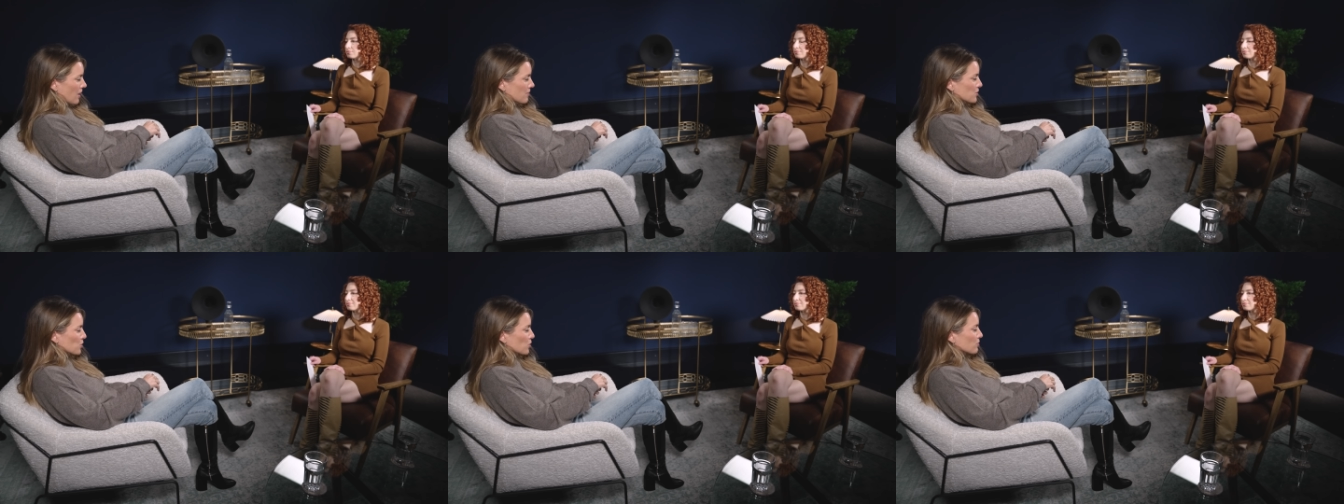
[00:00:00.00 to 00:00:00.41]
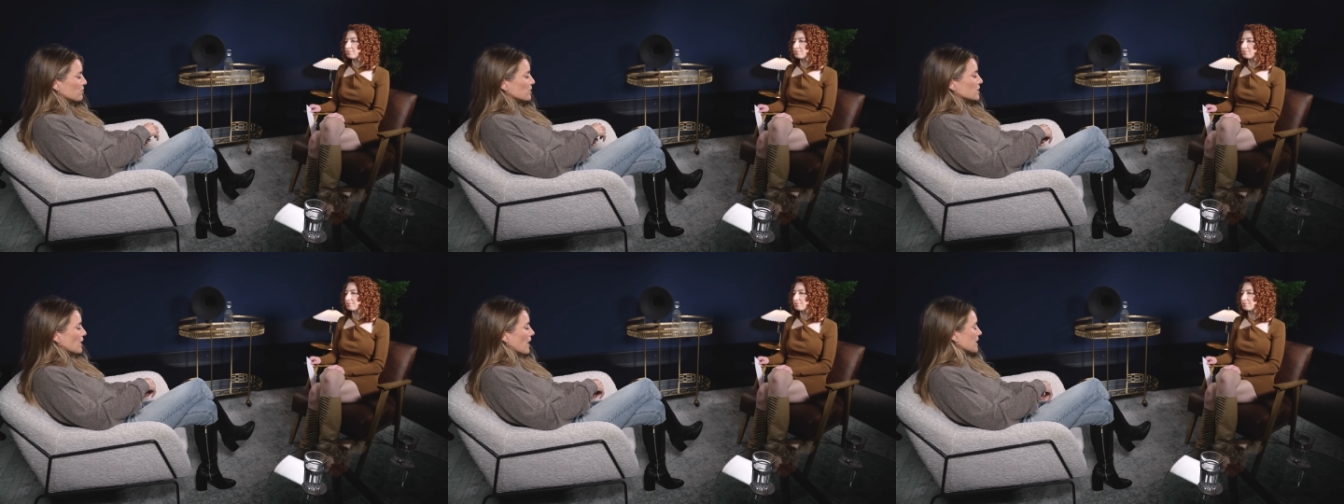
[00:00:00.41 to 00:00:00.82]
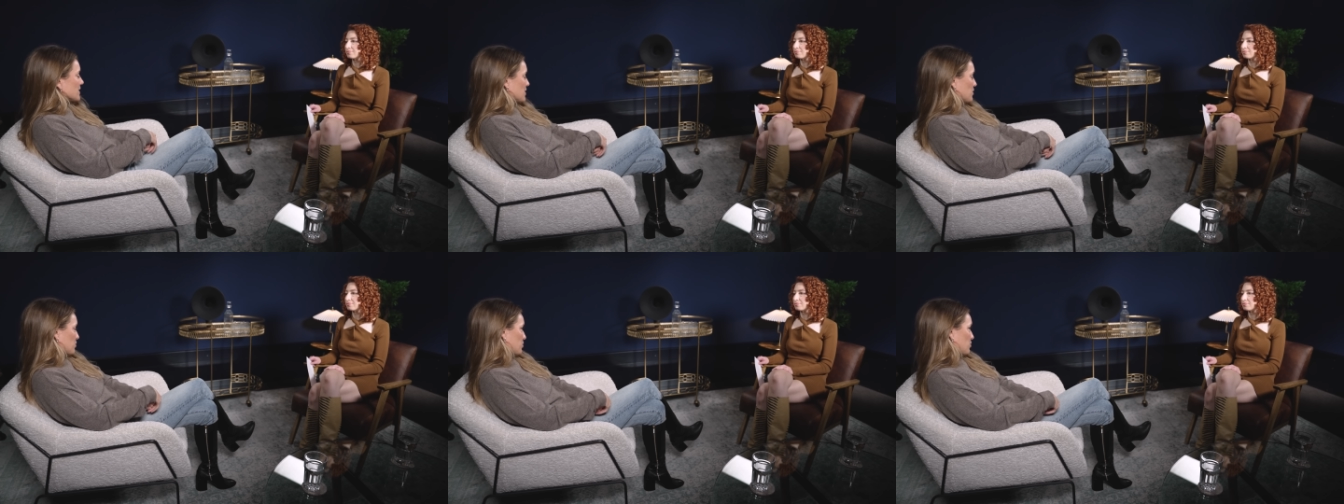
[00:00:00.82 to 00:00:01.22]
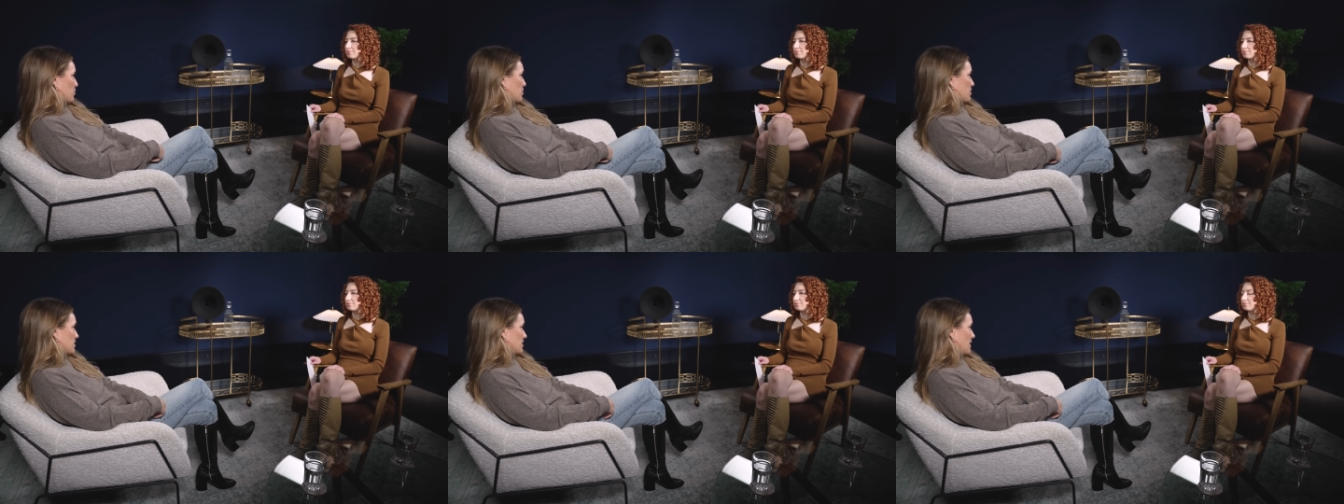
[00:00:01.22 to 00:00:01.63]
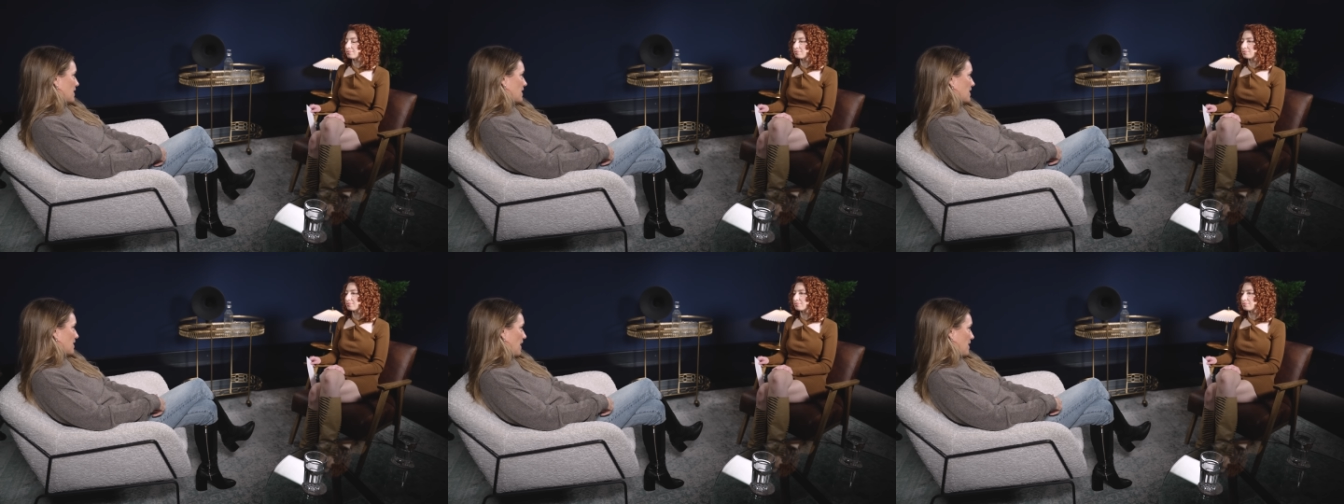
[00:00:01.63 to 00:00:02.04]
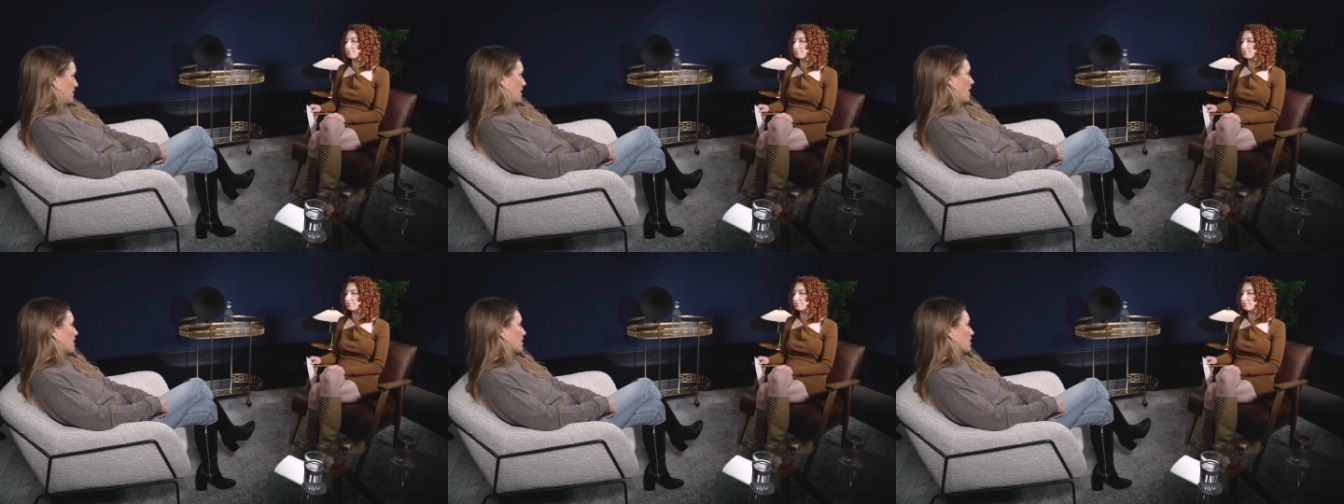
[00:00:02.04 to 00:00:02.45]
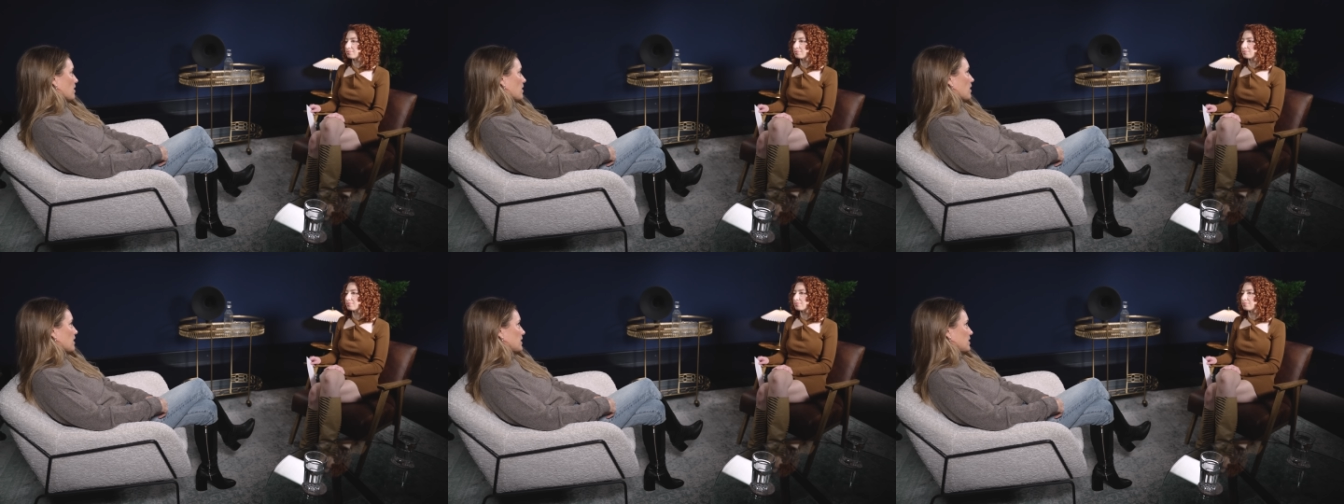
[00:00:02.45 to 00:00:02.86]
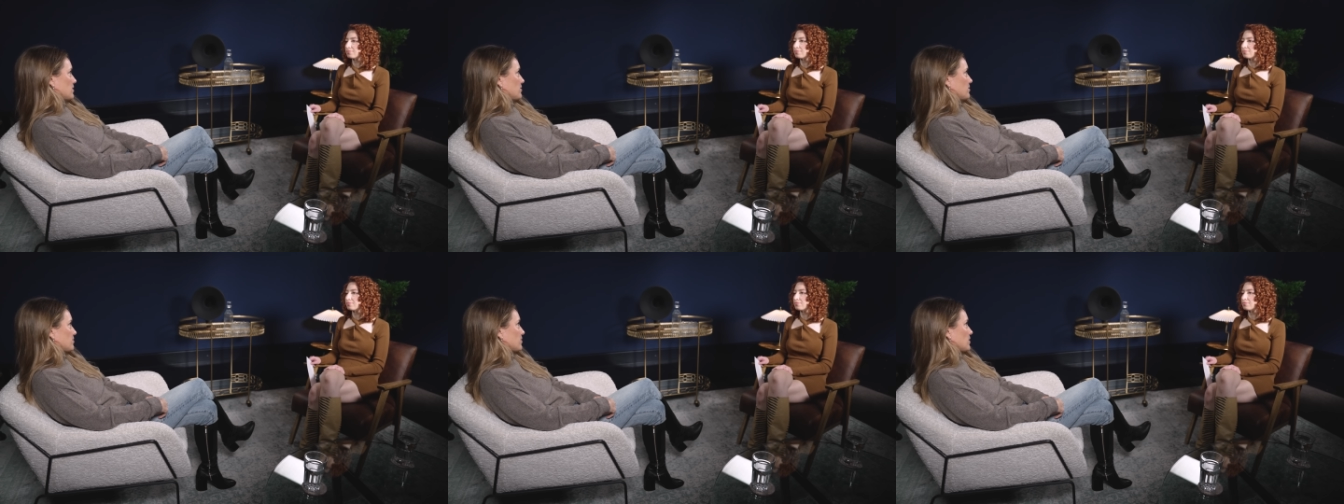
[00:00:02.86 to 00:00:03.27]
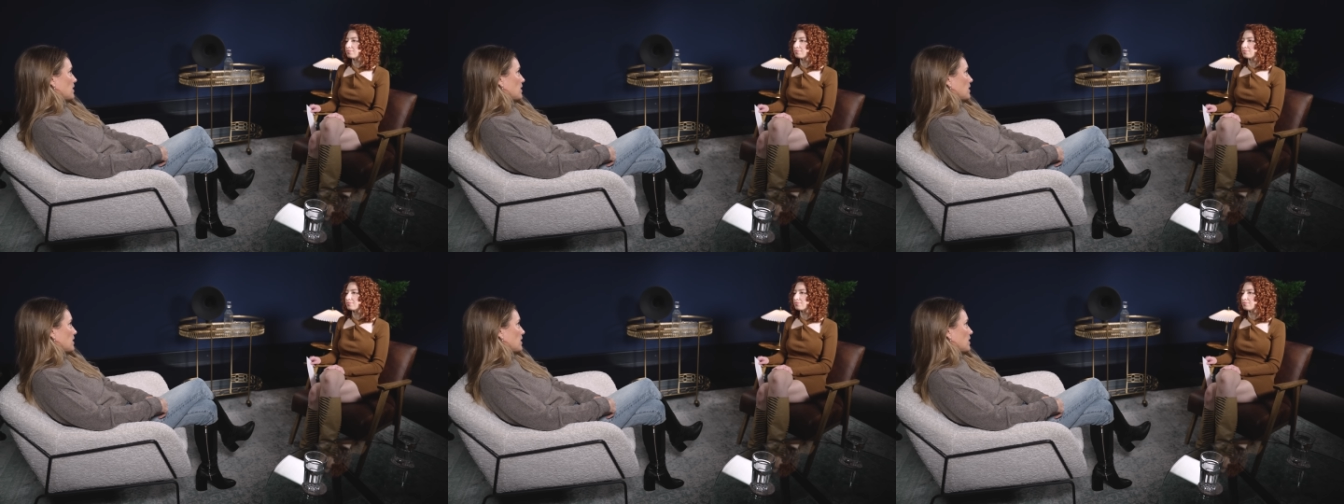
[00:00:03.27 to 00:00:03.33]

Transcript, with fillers: I've sort of rejected authority and that kind of